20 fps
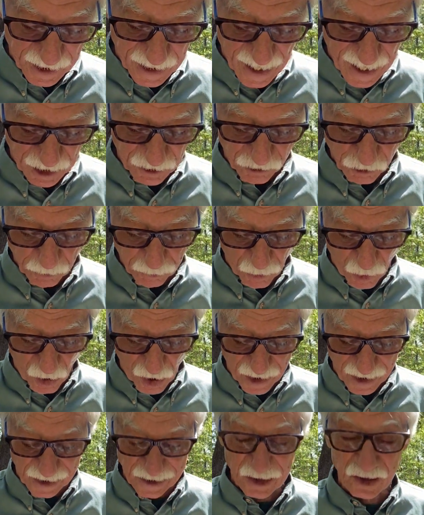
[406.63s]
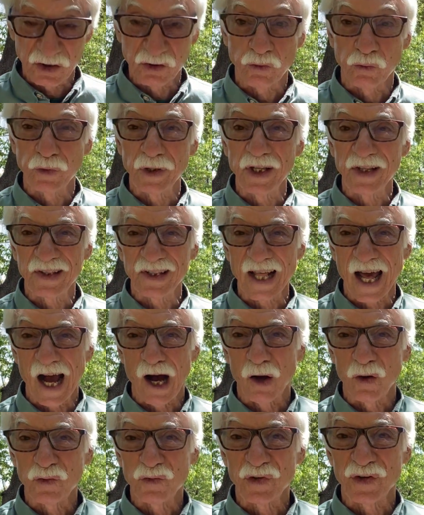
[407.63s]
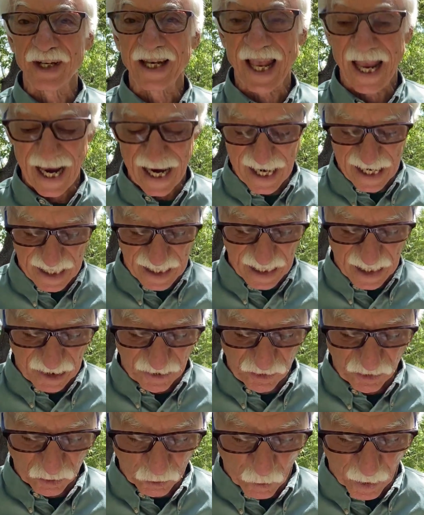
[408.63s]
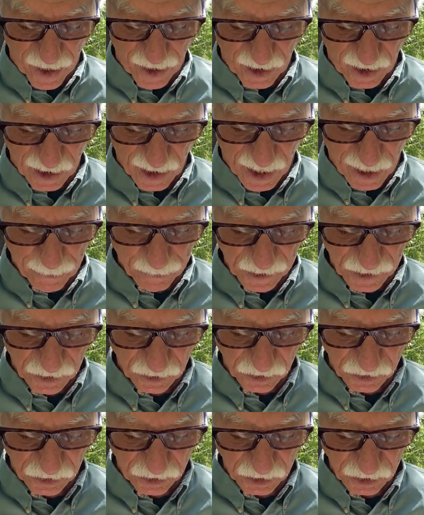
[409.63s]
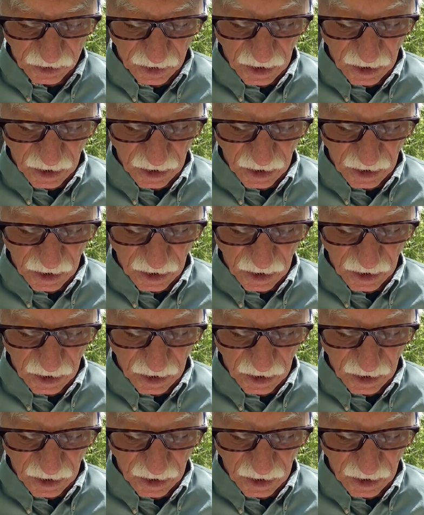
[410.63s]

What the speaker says: National Park is 3,080 square kilometers.